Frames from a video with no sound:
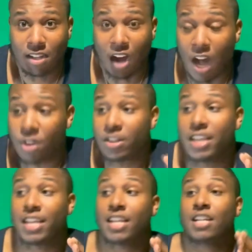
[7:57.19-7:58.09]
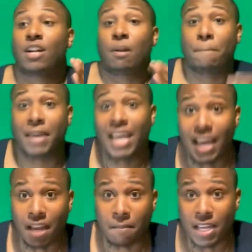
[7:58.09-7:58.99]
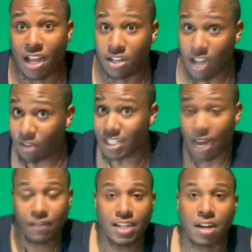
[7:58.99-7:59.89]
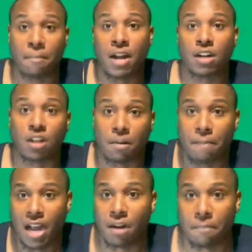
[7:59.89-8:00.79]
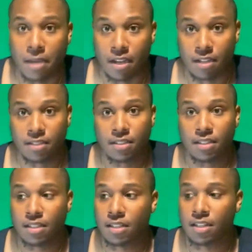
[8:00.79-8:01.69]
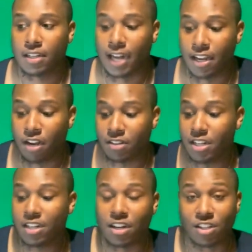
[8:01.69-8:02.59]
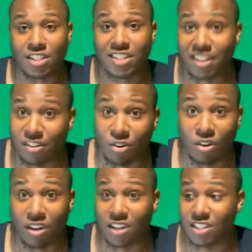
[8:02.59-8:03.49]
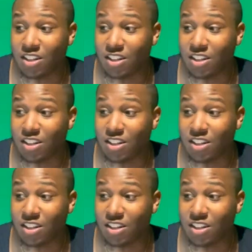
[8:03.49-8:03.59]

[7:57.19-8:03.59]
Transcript: Other than getting another big, y'all definitely need another backup big. Y'all, need another center or, another